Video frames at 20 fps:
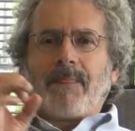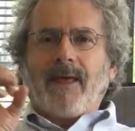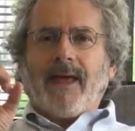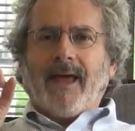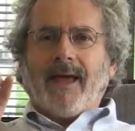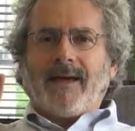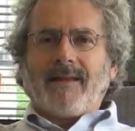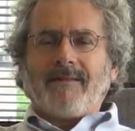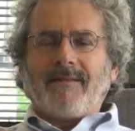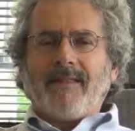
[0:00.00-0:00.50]

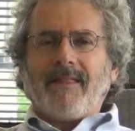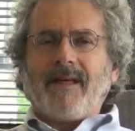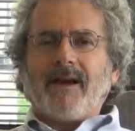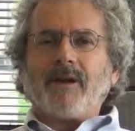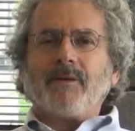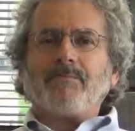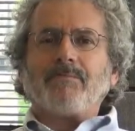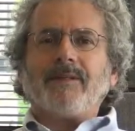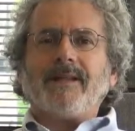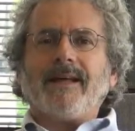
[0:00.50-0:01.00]
and
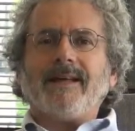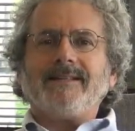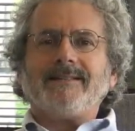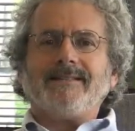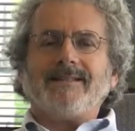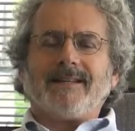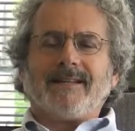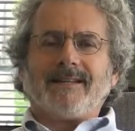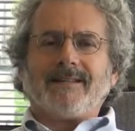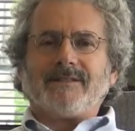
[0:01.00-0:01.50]
they're
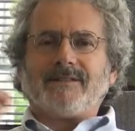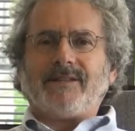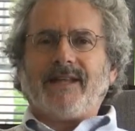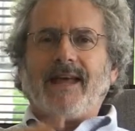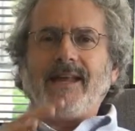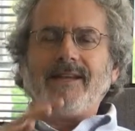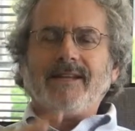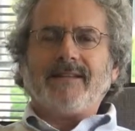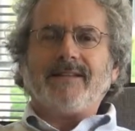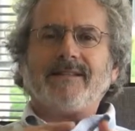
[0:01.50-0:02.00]
placing
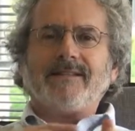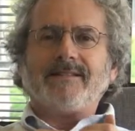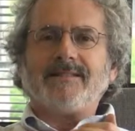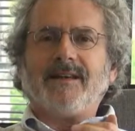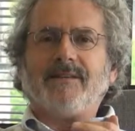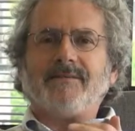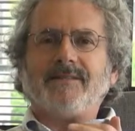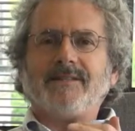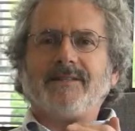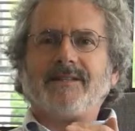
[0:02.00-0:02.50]
10 to the
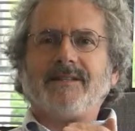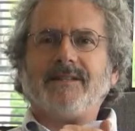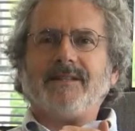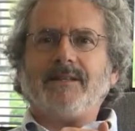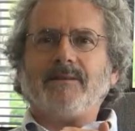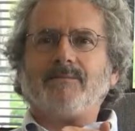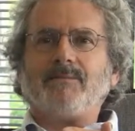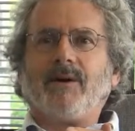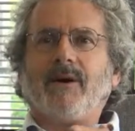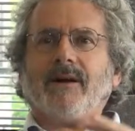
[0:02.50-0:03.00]

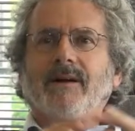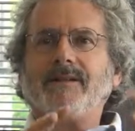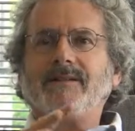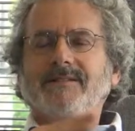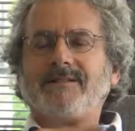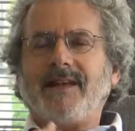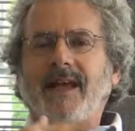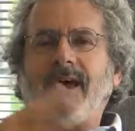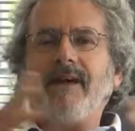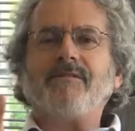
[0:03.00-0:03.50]
17
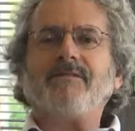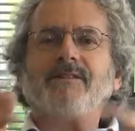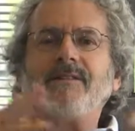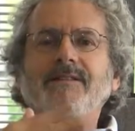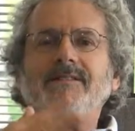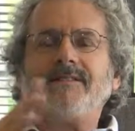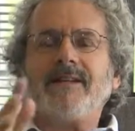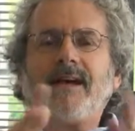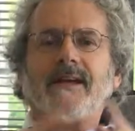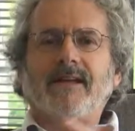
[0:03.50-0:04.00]
parts every
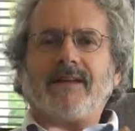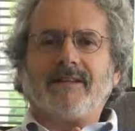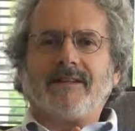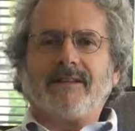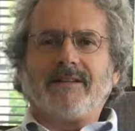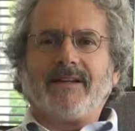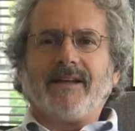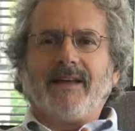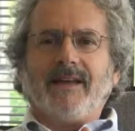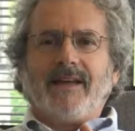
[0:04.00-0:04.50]
second.
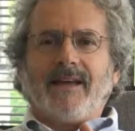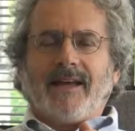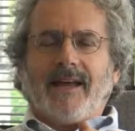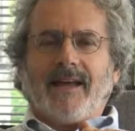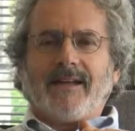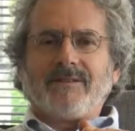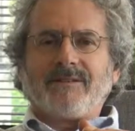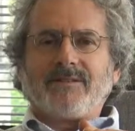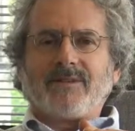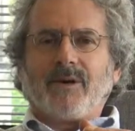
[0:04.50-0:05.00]

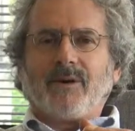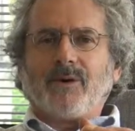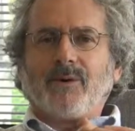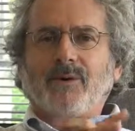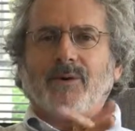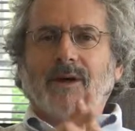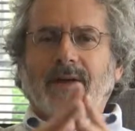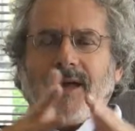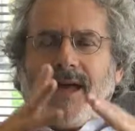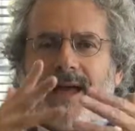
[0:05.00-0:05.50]
And
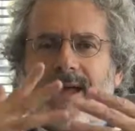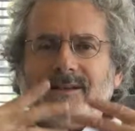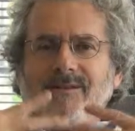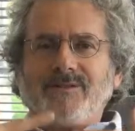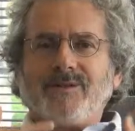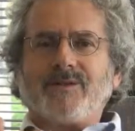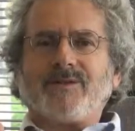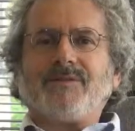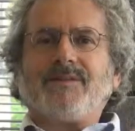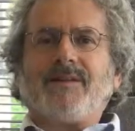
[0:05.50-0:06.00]
so
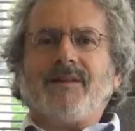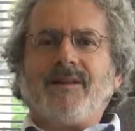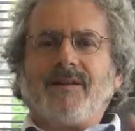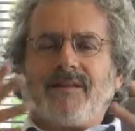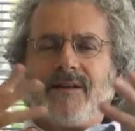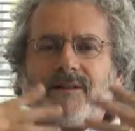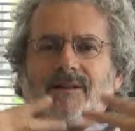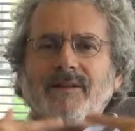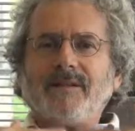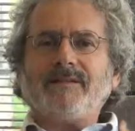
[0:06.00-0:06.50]
as you're sitting
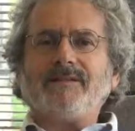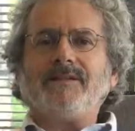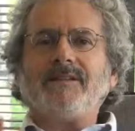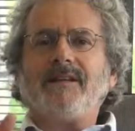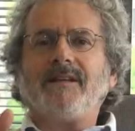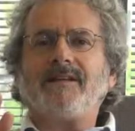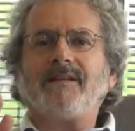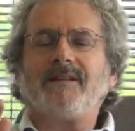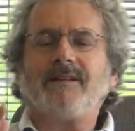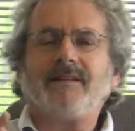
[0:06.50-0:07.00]
there
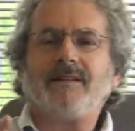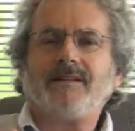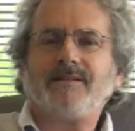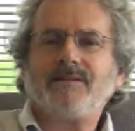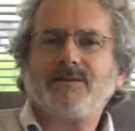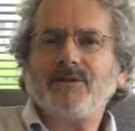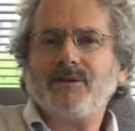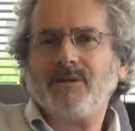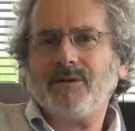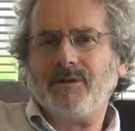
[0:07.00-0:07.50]
listening to
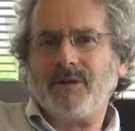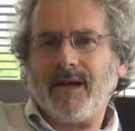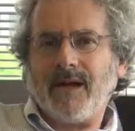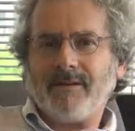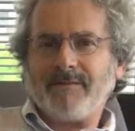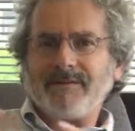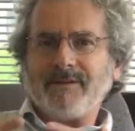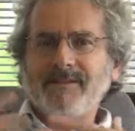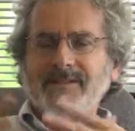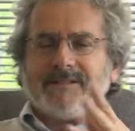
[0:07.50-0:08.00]
this,
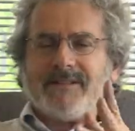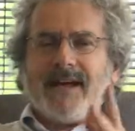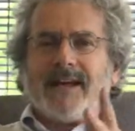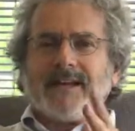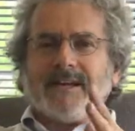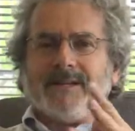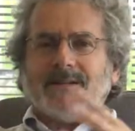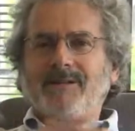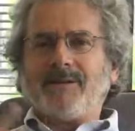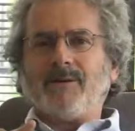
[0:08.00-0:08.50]
every
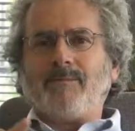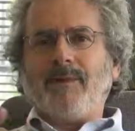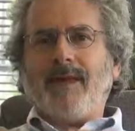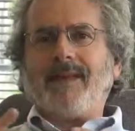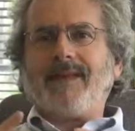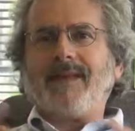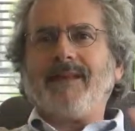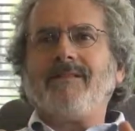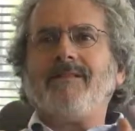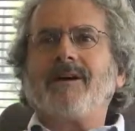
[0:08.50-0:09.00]
second you're
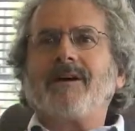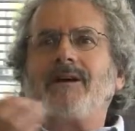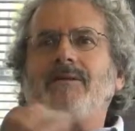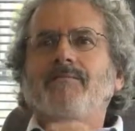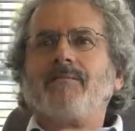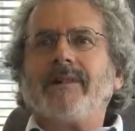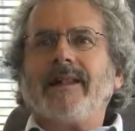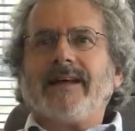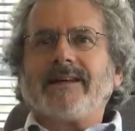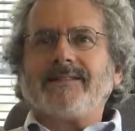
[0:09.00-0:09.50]
making the
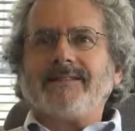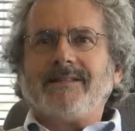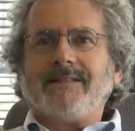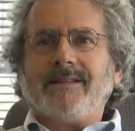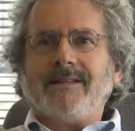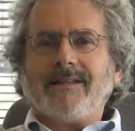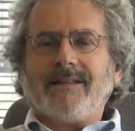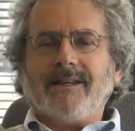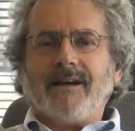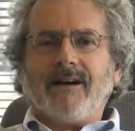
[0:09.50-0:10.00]

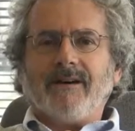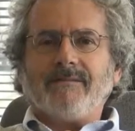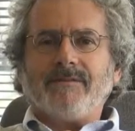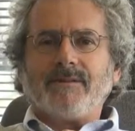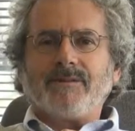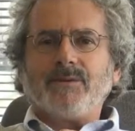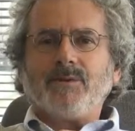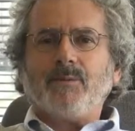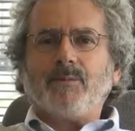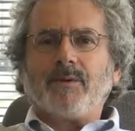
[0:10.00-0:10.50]
complexity of a
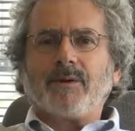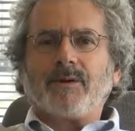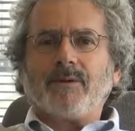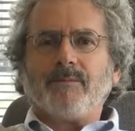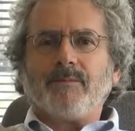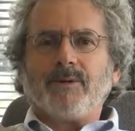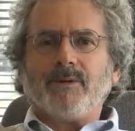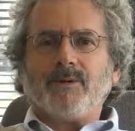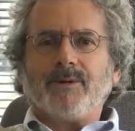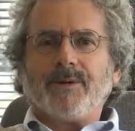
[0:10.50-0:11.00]

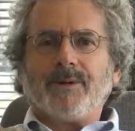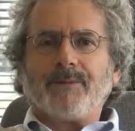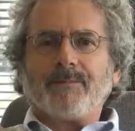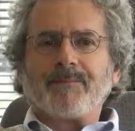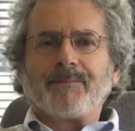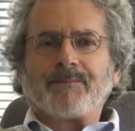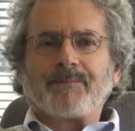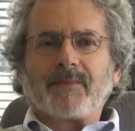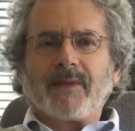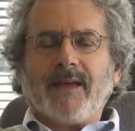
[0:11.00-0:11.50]
supercomputer.
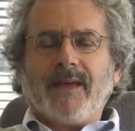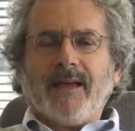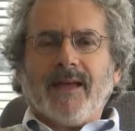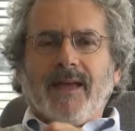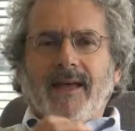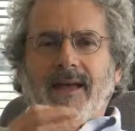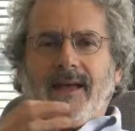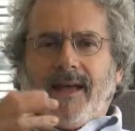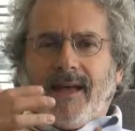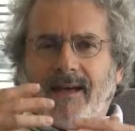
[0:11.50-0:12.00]

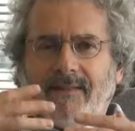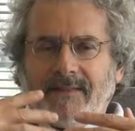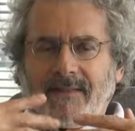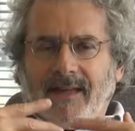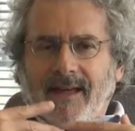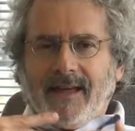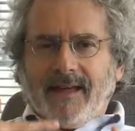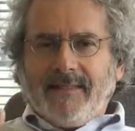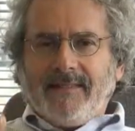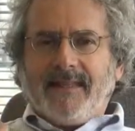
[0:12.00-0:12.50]
And
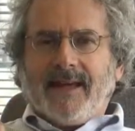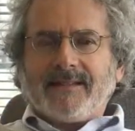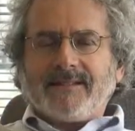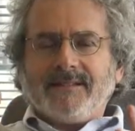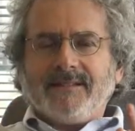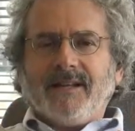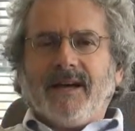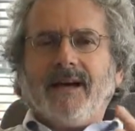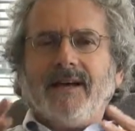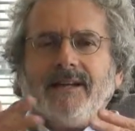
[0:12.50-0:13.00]

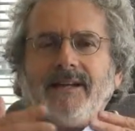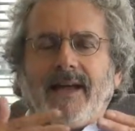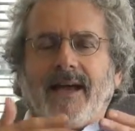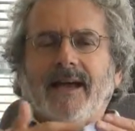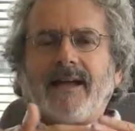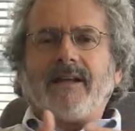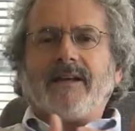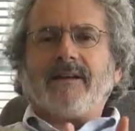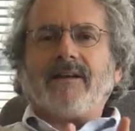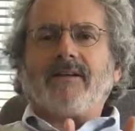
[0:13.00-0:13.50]
that's done
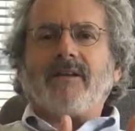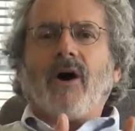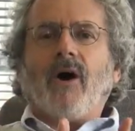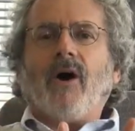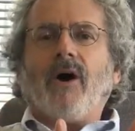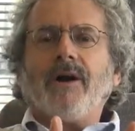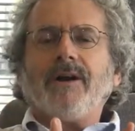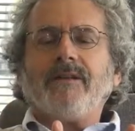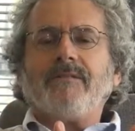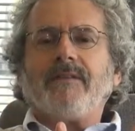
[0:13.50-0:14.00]
at the
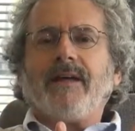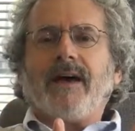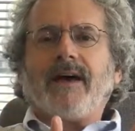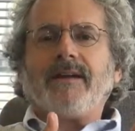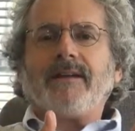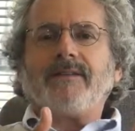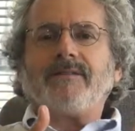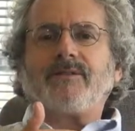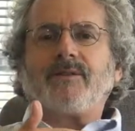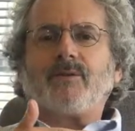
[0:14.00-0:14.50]
heart of
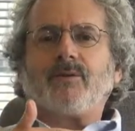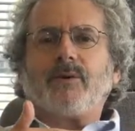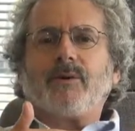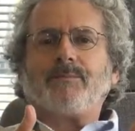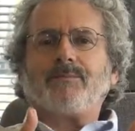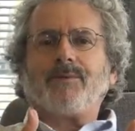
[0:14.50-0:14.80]
that is through a